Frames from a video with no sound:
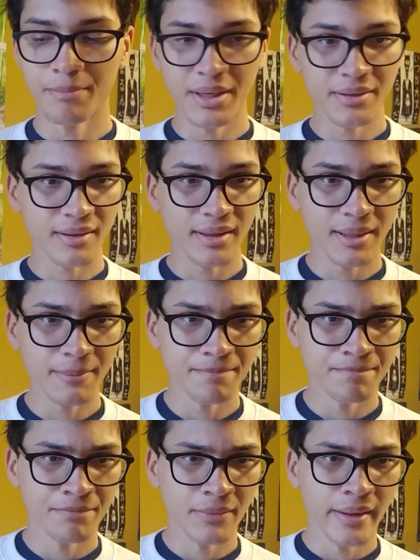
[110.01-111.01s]
basically,
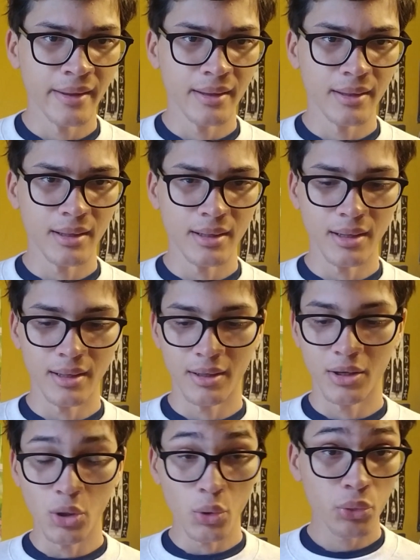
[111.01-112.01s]
gonna
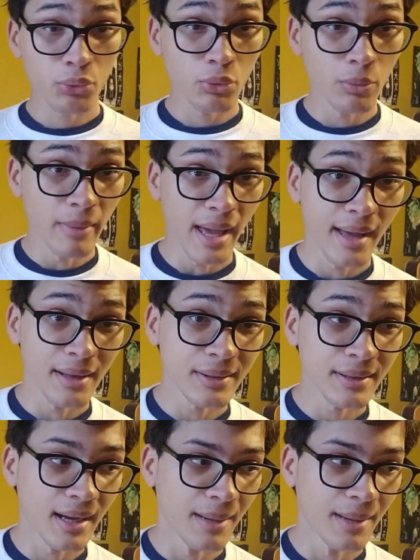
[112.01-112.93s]
go through Mahou.